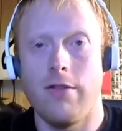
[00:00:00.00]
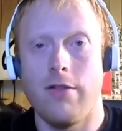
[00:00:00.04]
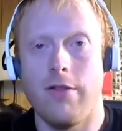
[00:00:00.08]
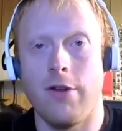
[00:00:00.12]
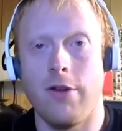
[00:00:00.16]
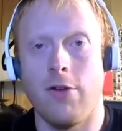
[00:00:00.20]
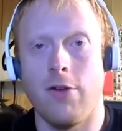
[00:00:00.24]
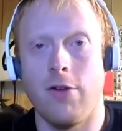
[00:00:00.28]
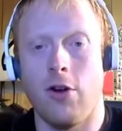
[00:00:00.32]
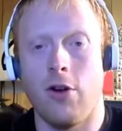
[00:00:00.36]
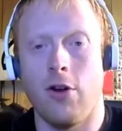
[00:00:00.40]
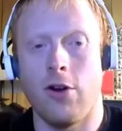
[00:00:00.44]

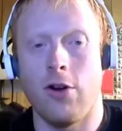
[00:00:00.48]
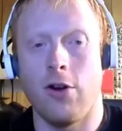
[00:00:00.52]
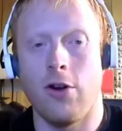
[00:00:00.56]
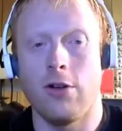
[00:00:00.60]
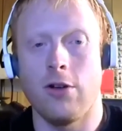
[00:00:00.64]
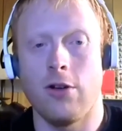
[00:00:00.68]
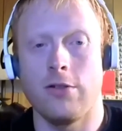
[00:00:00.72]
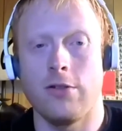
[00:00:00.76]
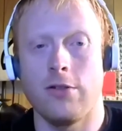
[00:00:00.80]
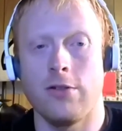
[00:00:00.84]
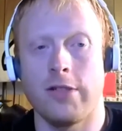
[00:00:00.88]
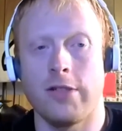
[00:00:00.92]
There
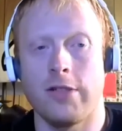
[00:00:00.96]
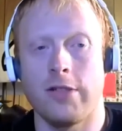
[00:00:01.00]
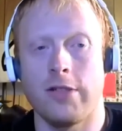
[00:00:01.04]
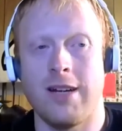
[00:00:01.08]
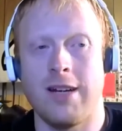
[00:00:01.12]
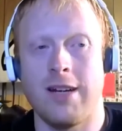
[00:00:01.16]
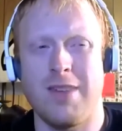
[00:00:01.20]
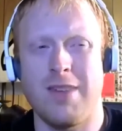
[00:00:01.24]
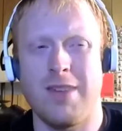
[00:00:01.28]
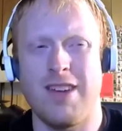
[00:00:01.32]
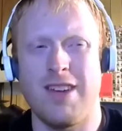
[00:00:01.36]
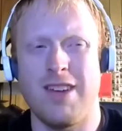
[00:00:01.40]
are going
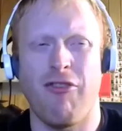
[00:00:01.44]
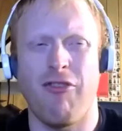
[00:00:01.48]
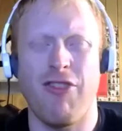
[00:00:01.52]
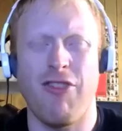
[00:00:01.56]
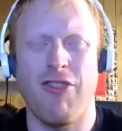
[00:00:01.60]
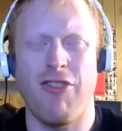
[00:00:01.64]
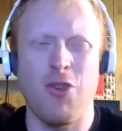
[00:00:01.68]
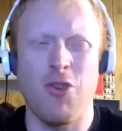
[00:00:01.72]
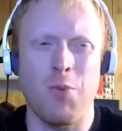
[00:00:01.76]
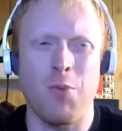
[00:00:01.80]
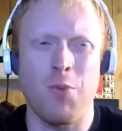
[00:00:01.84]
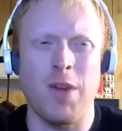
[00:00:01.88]
to be a
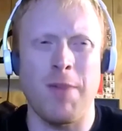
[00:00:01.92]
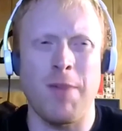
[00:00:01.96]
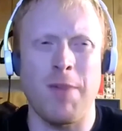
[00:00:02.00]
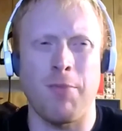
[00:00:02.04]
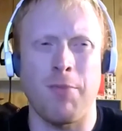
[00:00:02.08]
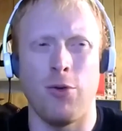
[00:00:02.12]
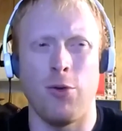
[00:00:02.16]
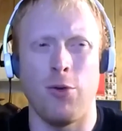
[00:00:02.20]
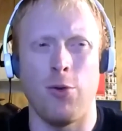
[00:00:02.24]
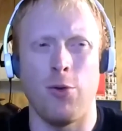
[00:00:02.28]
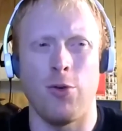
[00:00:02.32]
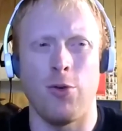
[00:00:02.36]
few
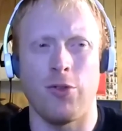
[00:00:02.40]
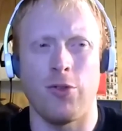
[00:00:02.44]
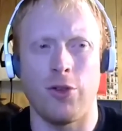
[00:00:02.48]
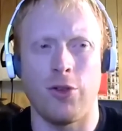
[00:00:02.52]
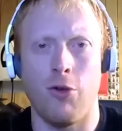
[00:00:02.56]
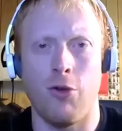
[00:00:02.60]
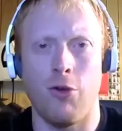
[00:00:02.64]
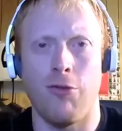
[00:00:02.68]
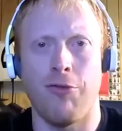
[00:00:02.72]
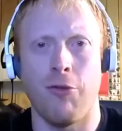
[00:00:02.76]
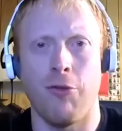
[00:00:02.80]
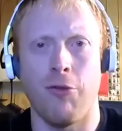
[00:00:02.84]
people whose
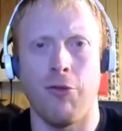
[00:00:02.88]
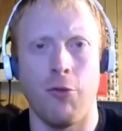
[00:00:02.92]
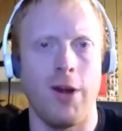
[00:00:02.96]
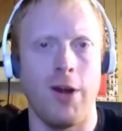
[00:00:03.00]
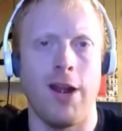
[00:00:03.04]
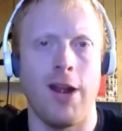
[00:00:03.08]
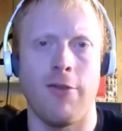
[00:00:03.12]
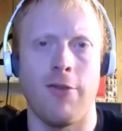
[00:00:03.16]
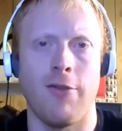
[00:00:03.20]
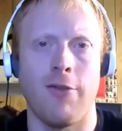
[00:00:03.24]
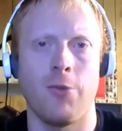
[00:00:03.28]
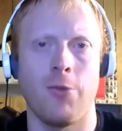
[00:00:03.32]
goal, for
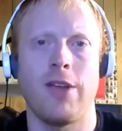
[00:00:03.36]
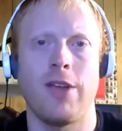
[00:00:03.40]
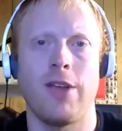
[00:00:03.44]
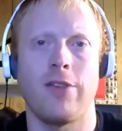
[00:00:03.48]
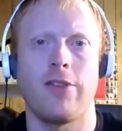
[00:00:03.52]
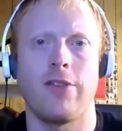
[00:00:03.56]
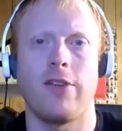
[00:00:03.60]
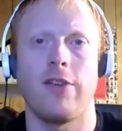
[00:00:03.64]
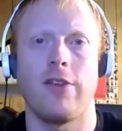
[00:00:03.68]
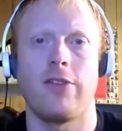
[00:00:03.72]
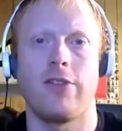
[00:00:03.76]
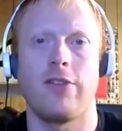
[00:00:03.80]
whatever
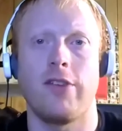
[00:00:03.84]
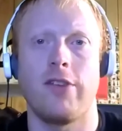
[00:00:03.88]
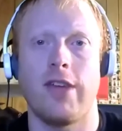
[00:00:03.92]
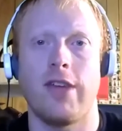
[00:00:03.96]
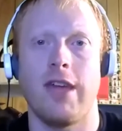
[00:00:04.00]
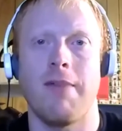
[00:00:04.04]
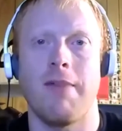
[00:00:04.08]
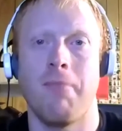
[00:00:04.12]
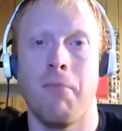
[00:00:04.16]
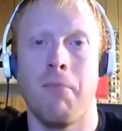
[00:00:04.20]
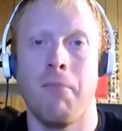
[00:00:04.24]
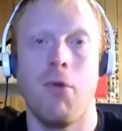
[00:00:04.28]
reason, is to
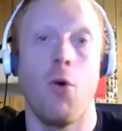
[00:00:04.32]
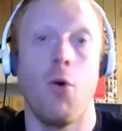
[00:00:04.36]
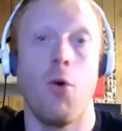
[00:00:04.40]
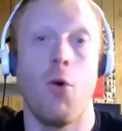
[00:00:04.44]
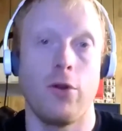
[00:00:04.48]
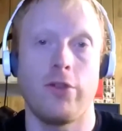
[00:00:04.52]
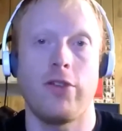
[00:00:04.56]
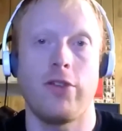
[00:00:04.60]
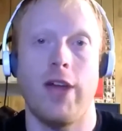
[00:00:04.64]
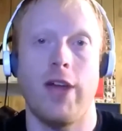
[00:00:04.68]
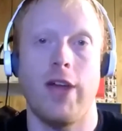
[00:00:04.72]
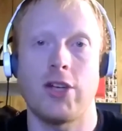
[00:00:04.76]
get
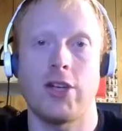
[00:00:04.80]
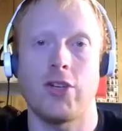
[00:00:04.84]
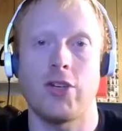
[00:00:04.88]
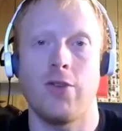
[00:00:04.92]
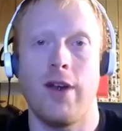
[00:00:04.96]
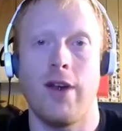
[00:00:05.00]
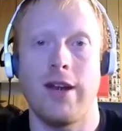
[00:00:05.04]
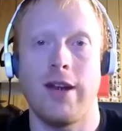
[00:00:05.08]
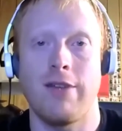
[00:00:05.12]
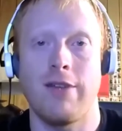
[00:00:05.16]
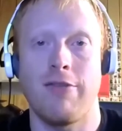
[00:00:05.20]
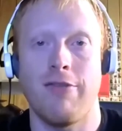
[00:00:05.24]
more
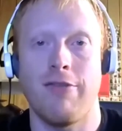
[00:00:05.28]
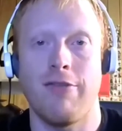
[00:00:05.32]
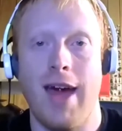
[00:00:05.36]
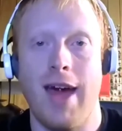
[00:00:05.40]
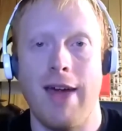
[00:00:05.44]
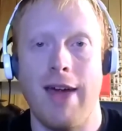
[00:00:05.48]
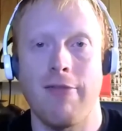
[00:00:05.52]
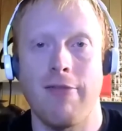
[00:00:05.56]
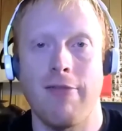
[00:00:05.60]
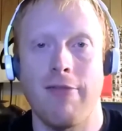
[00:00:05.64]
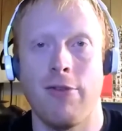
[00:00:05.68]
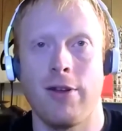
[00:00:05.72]
saturated
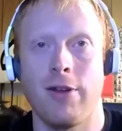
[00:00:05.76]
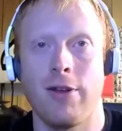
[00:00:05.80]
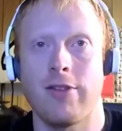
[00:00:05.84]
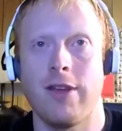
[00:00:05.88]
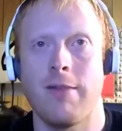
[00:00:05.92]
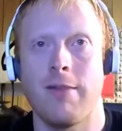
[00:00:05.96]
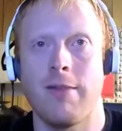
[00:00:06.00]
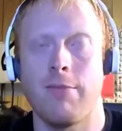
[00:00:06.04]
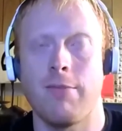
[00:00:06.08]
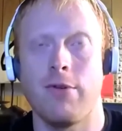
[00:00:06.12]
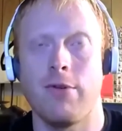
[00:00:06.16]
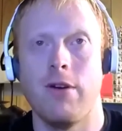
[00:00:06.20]
fat, for
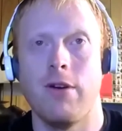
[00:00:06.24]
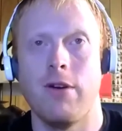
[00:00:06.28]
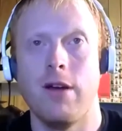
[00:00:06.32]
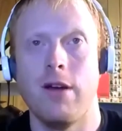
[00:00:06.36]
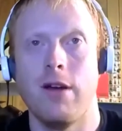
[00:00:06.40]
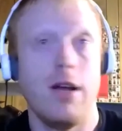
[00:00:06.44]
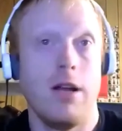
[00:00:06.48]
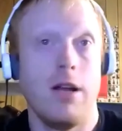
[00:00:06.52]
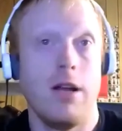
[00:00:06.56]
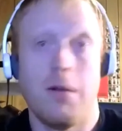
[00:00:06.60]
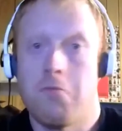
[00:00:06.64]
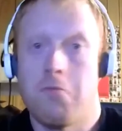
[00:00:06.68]
example.
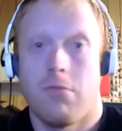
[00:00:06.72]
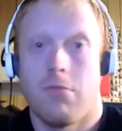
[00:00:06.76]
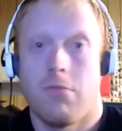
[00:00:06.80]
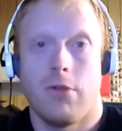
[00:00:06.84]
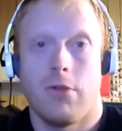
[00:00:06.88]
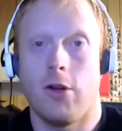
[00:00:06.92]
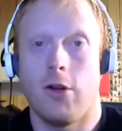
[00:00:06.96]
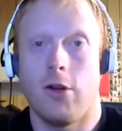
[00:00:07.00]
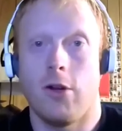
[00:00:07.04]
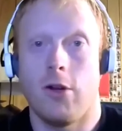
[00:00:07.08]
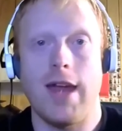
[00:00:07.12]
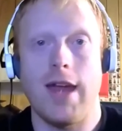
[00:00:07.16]

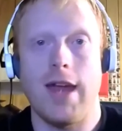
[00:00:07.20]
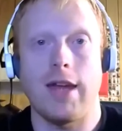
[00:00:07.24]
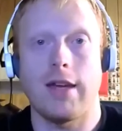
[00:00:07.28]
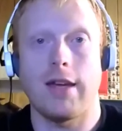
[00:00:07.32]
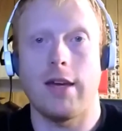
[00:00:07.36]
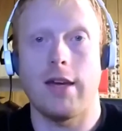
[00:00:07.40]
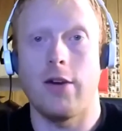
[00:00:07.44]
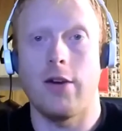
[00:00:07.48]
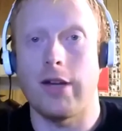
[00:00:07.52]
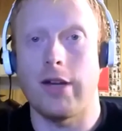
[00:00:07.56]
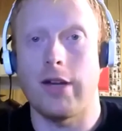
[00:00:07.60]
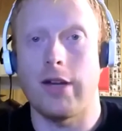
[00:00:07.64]
Great,
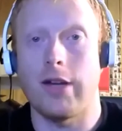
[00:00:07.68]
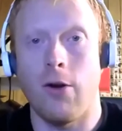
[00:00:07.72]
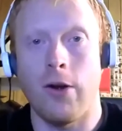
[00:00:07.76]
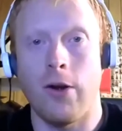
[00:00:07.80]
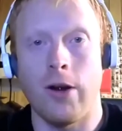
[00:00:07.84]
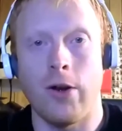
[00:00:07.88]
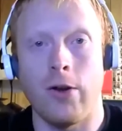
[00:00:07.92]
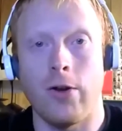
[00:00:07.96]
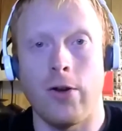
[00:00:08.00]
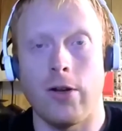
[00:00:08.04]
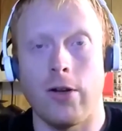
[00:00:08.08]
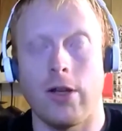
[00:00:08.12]
coconut
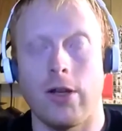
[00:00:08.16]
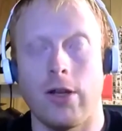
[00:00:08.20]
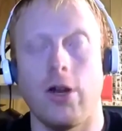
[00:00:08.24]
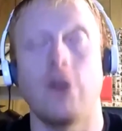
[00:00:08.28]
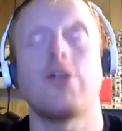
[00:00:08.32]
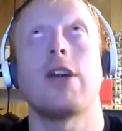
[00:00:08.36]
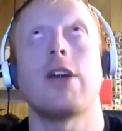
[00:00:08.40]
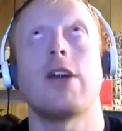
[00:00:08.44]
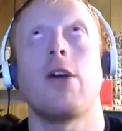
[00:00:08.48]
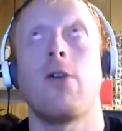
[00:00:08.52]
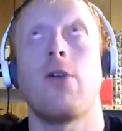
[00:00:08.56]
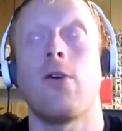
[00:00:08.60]

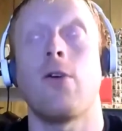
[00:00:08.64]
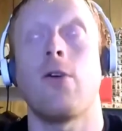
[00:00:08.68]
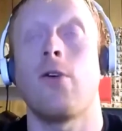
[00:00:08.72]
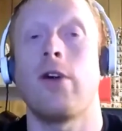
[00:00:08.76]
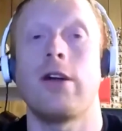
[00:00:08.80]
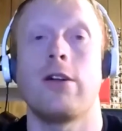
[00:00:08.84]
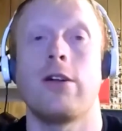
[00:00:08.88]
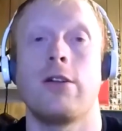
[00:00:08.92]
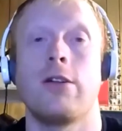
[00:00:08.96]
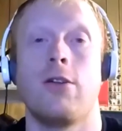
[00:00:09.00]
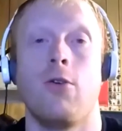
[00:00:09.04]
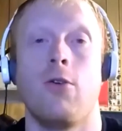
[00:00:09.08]

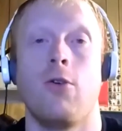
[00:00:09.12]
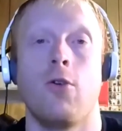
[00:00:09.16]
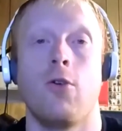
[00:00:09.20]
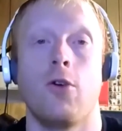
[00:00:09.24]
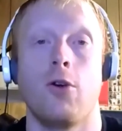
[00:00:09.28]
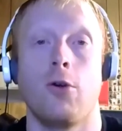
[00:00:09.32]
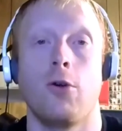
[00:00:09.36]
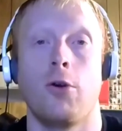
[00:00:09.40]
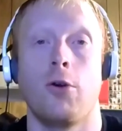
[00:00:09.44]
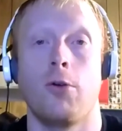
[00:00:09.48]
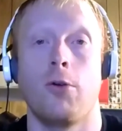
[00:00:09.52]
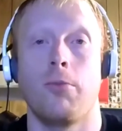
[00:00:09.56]
oil
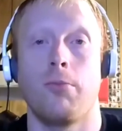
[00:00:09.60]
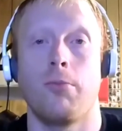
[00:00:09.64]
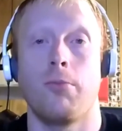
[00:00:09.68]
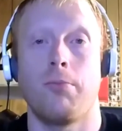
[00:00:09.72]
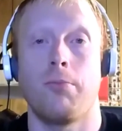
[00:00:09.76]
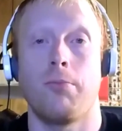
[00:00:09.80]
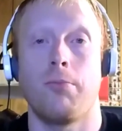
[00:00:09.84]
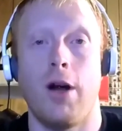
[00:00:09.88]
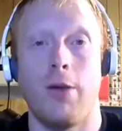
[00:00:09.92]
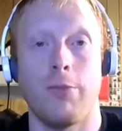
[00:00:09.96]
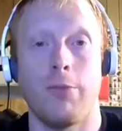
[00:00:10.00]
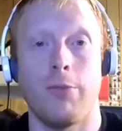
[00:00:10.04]
or
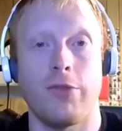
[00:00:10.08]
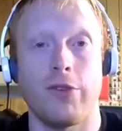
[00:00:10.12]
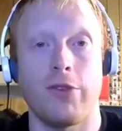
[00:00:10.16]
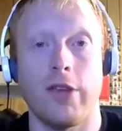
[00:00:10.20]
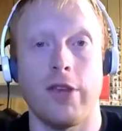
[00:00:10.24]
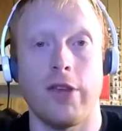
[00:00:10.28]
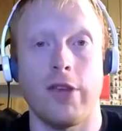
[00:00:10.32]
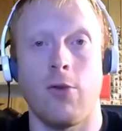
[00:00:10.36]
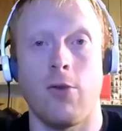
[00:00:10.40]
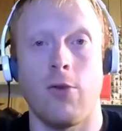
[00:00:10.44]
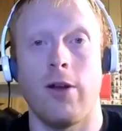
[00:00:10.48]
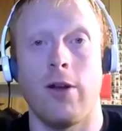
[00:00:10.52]
palm
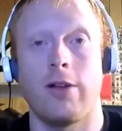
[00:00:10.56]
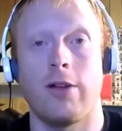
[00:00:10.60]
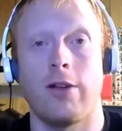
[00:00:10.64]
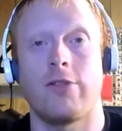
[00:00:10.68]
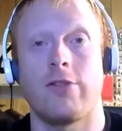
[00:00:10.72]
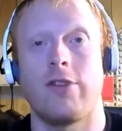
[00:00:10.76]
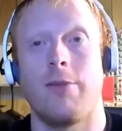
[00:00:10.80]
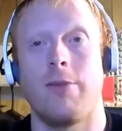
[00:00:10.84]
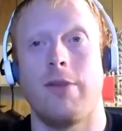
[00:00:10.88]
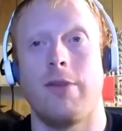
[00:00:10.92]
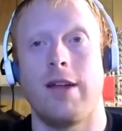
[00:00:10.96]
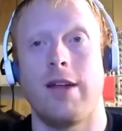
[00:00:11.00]
seed oil or
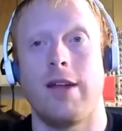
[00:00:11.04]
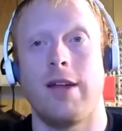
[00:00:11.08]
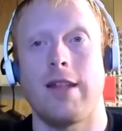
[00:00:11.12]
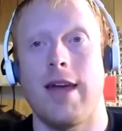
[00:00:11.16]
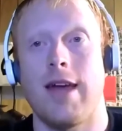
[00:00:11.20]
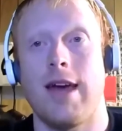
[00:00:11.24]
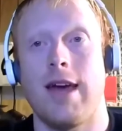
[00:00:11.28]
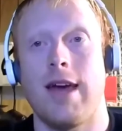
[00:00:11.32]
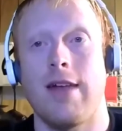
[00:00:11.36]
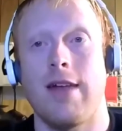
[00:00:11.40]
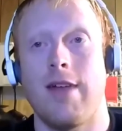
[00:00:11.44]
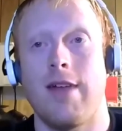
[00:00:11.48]
something like
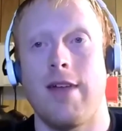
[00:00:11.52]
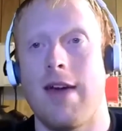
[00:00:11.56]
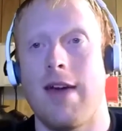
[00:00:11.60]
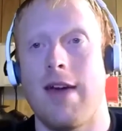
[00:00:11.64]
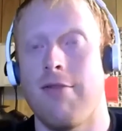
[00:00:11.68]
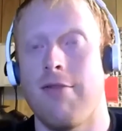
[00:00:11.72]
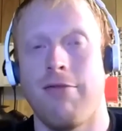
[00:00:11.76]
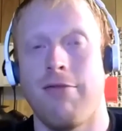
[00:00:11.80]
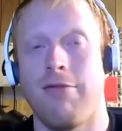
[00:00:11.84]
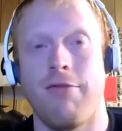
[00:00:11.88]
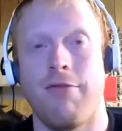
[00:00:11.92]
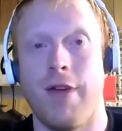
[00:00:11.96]
that, they
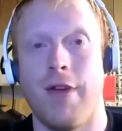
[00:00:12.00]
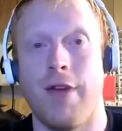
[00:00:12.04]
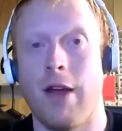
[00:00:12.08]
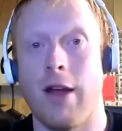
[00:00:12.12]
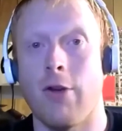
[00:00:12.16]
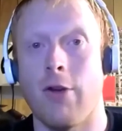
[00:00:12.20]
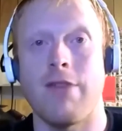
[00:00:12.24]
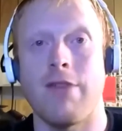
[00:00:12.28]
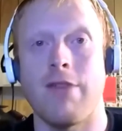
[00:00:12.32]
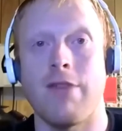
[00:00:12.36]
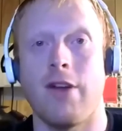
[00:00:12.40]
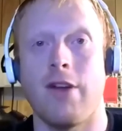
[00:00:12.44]
have
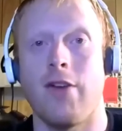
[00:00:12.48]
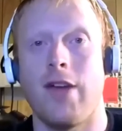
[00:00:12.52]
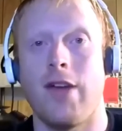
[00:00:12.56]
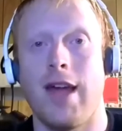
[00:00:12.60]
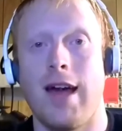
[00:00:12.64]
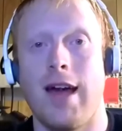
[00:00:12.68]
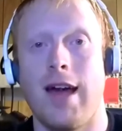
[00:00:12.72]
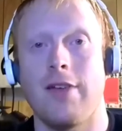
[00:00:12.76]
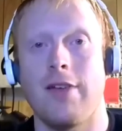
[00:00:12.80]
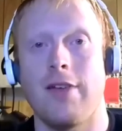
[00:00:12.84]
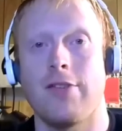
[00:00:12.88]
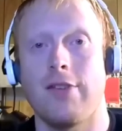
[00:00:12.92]
very, very
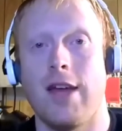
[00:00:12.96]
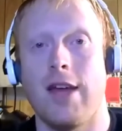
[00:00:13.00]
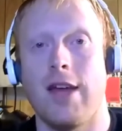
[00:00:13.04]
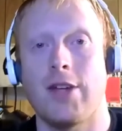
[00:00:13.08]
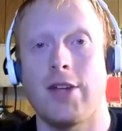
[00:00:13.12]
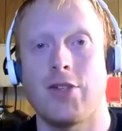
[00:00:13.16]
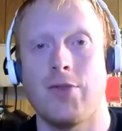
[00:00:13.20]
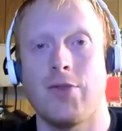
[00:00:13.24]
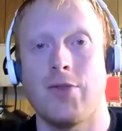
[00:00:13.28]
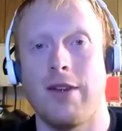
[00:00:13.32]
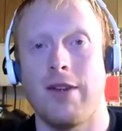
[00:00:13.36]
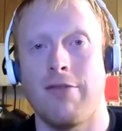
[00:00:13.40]
high
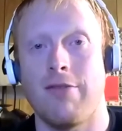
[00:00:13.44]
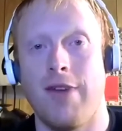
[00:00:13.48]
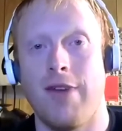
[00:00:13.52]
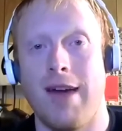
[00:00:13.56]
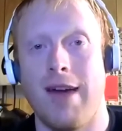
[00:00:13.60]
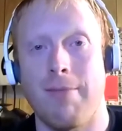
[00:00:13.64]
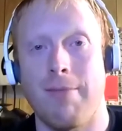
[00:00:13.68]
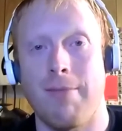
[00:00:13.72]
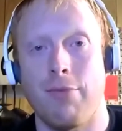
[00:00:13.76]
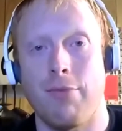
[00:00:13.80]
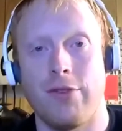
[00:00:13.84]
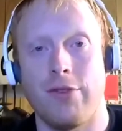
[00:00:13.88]
saturated
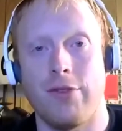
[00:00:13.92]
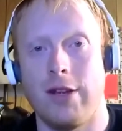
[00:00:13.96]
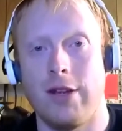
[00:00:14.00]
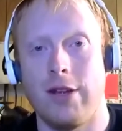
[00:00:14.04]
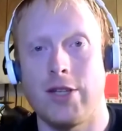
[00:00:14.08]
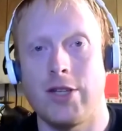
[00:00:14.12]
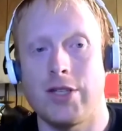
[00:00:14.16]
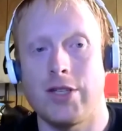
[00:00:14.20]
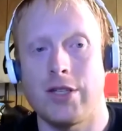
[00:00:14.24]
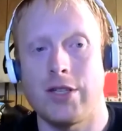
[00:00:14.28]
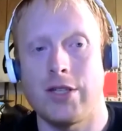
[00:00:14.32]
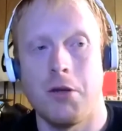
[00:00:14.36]
fat
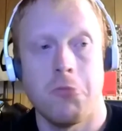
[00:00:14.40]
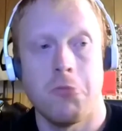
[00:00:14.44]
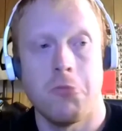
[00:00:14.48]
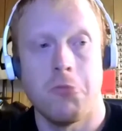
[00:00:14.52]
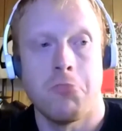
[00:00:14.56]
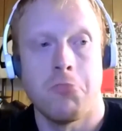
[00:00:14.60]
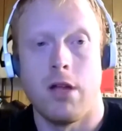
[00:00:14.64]
percentages.